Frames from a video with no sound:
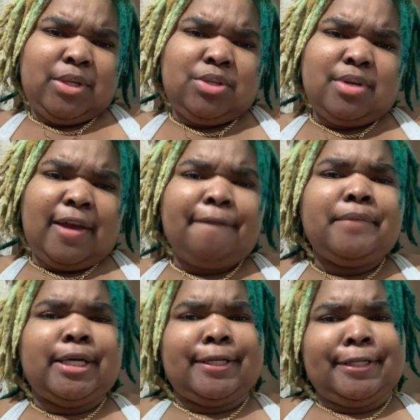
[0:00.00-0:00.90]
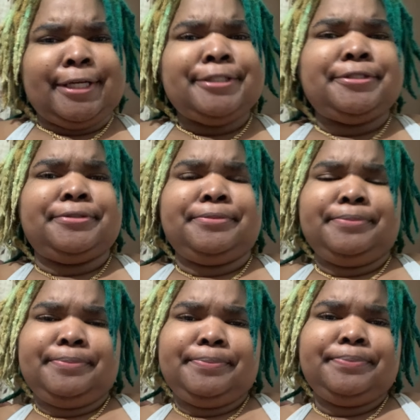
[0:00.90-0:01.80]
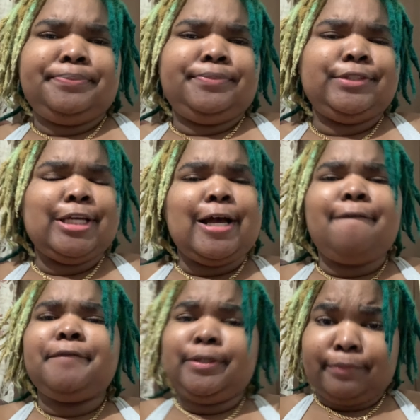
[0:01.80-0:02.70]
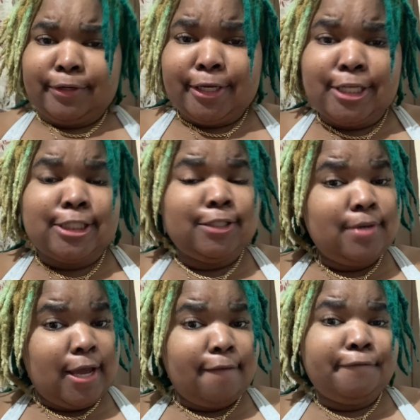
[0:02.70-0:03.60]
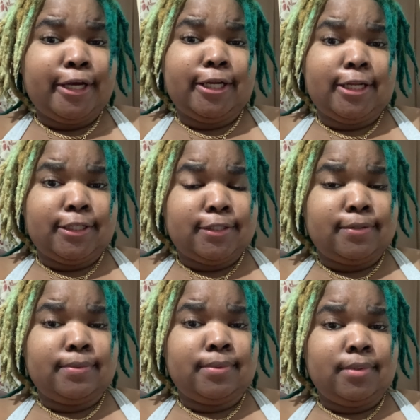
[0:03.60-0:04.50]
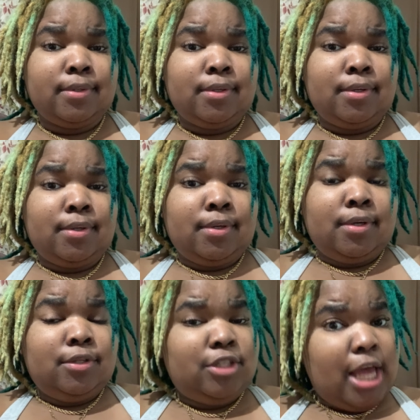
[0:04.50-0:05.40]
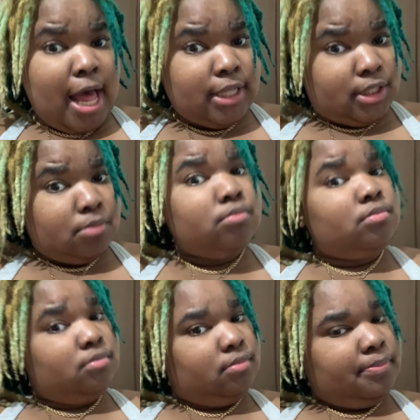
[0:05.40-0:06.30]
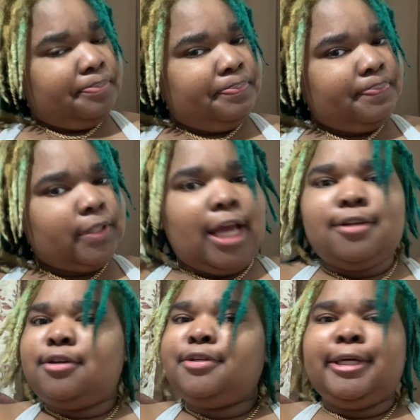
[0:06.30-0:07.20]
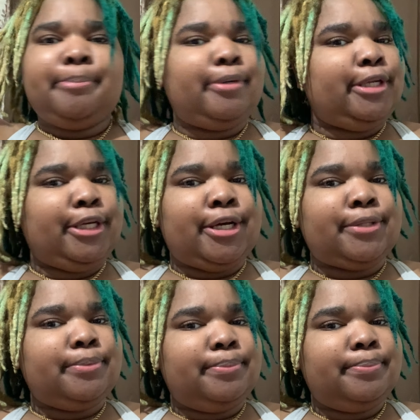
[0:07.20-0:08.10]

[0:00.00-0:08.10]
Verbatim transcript: You kind of fine today, too. Just come feeling real handsome. You kind of fine today, too. Yes. I know you ain't put together.